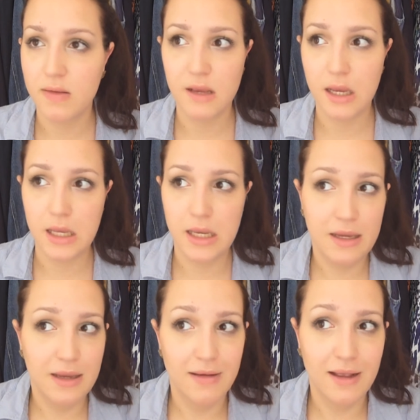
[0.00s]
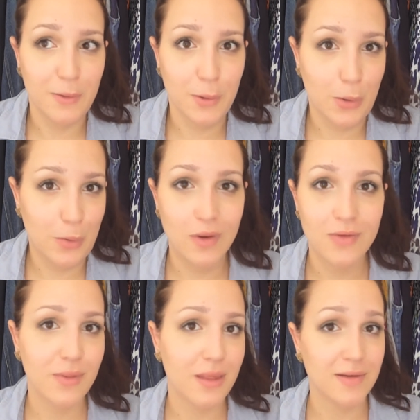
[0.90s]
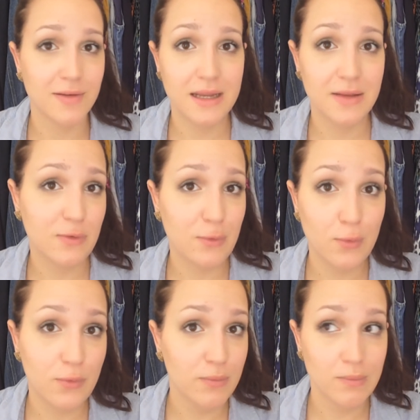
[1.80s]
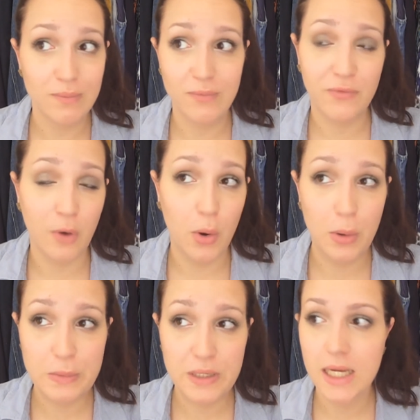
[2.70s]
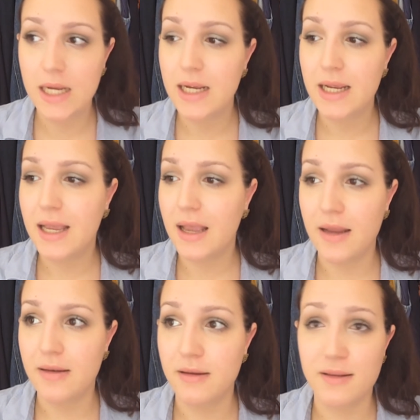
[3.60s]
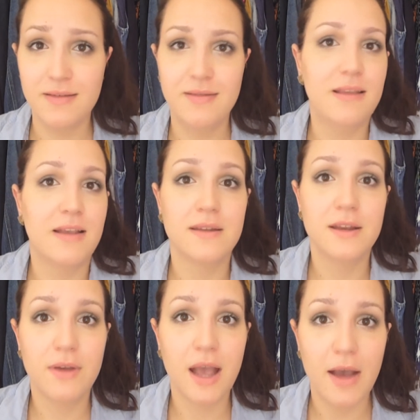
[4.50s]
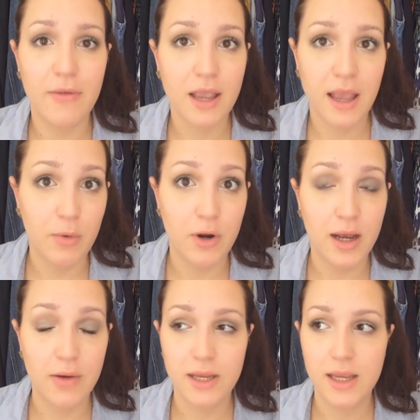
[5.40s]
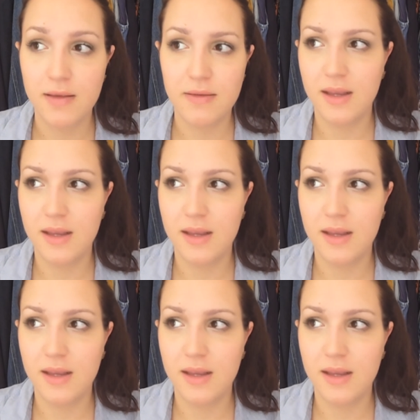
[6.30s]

It's like, I don't know, a 2002 phone, and it doesn't even have a camera on it.